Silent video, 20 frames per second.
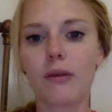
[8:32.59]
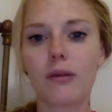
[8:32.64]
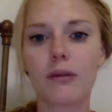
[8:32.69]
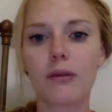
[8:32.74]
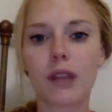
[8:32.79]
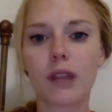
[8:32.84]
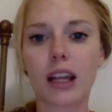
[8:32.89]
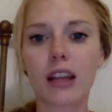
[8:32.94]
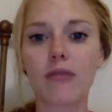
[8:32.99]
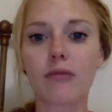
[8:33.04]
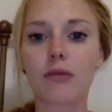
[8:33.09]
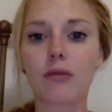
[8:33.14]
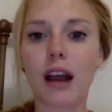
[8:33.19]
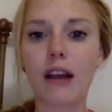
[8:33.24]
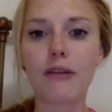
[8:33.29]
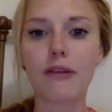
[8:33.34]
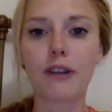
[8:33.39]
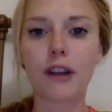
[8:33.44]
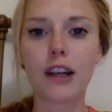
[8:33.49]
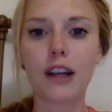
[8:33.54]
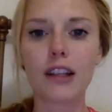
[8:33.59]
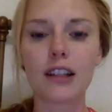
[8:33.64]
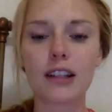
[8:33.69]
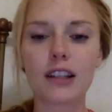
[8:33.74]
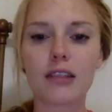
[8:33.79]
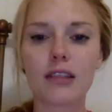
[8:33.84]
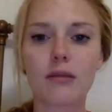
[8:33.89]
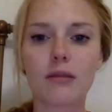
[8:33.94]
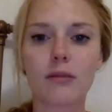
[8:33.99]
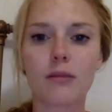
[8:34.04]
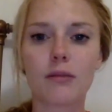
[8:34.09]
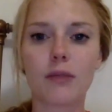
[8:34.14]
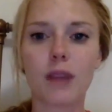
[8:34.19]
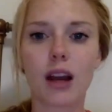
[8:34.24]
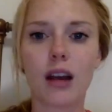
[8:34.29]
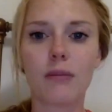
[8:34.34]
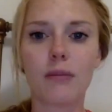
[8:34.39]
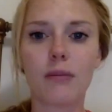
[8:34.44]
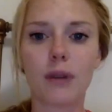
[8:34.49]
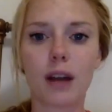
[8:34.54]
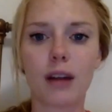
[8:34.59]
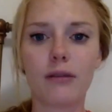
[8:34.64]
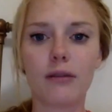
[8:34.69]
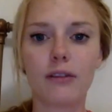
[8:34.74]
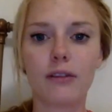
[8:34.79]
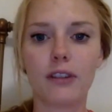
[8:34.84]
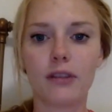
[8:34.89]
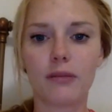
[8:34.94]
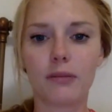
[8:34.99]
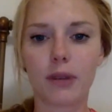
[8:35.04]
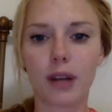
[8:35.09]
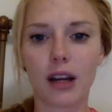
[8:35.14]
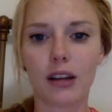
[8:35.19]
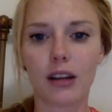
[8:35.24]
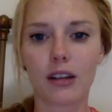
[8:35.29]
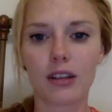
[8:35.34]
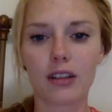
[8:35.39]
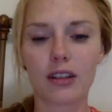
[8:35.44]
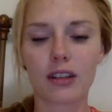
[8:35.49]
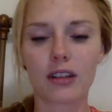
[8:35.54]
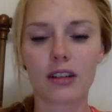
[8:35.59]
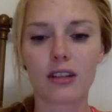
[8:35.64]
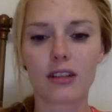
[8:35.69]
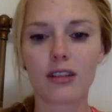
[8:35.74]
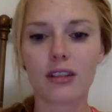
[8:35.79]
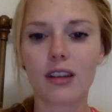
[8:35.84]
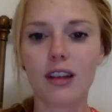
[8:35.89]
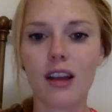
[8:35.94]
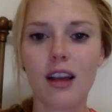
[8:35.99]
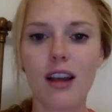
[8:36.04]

like reference um, Brenner's